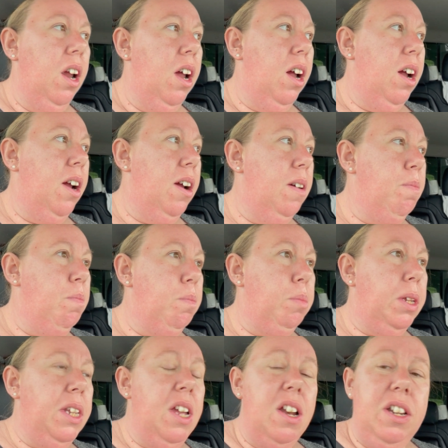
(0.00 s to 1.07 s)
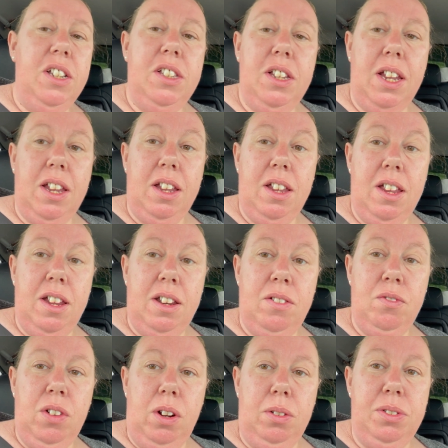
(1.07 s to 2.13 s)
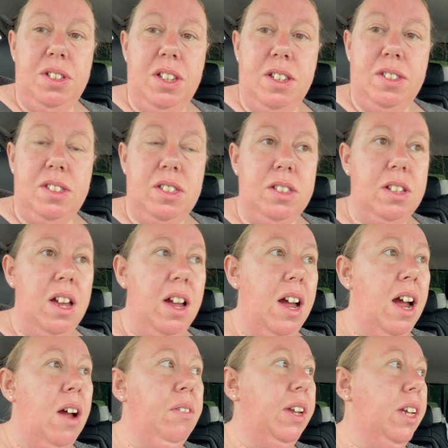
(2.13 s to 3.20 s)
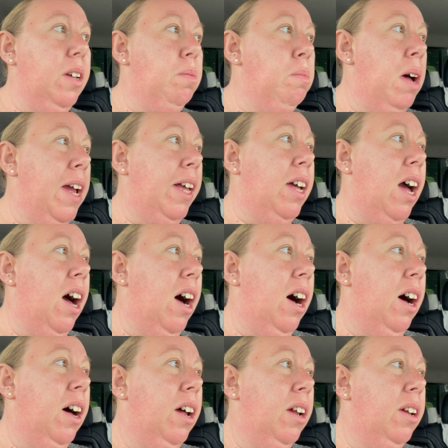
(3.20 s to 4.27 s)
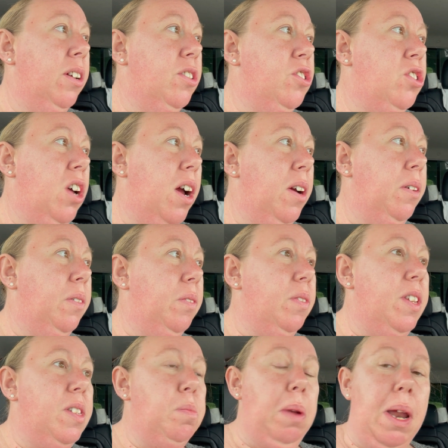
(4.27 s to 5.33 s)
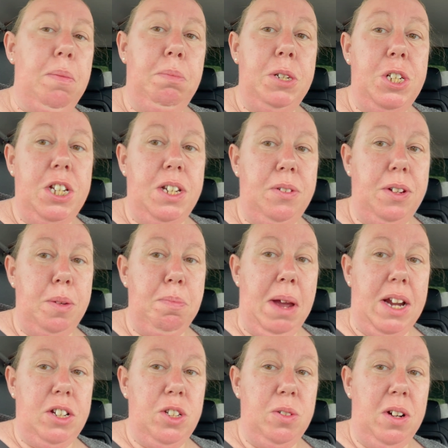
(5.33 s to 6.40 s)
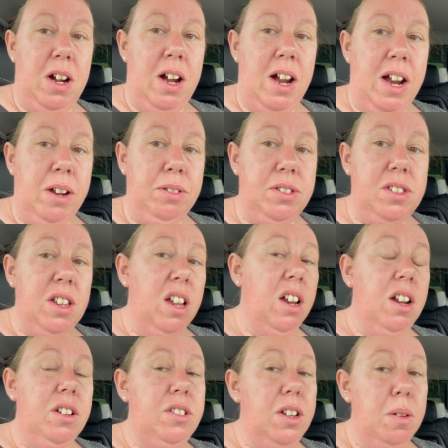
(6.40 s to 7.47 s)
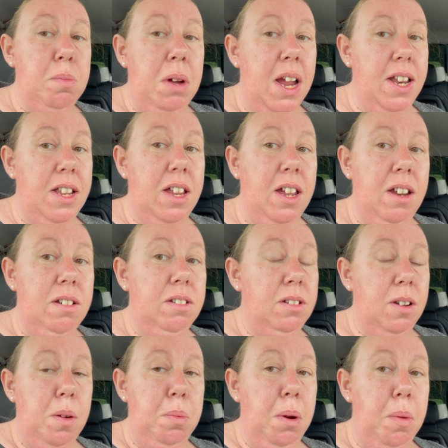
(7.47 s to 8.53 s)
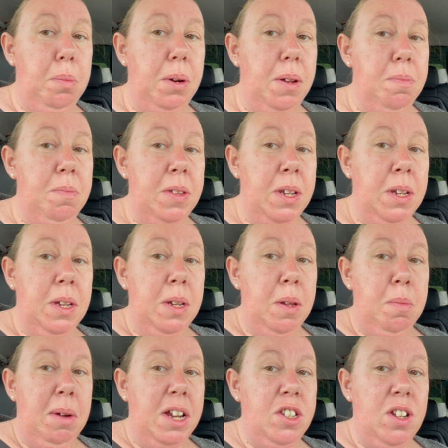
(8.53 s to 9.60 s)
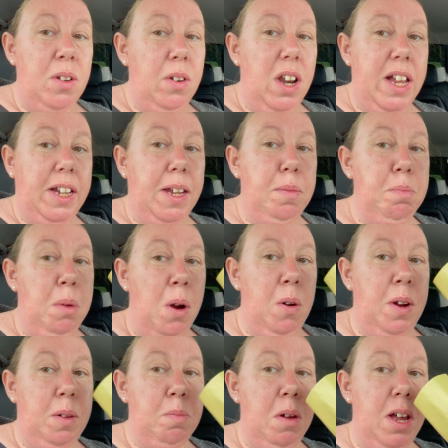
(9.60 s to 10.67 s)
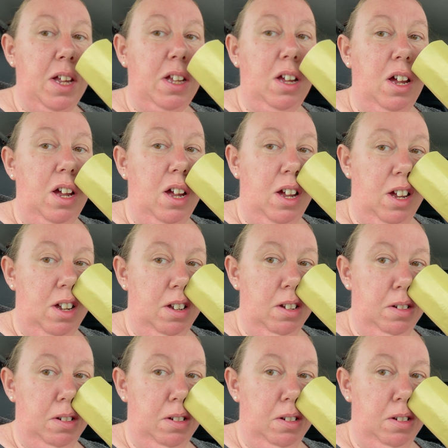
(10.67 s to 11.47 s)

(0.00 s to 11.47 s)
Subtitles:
but the only thing it involves is having my car tow this plant machinery back to our house. Don't mind that, not a problem, but I don't like him borrowing my car.